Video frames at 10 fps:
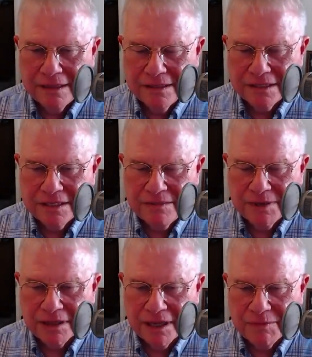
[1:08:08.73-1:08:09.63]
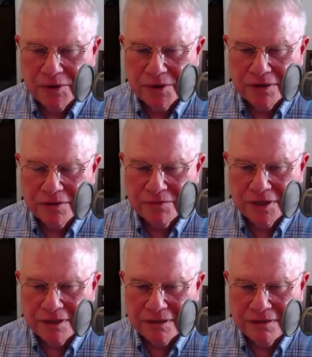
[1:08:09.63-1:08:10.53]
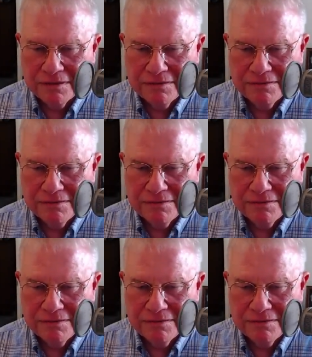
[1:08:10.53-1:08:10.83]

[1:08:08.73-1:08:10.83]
This email I'm going to read.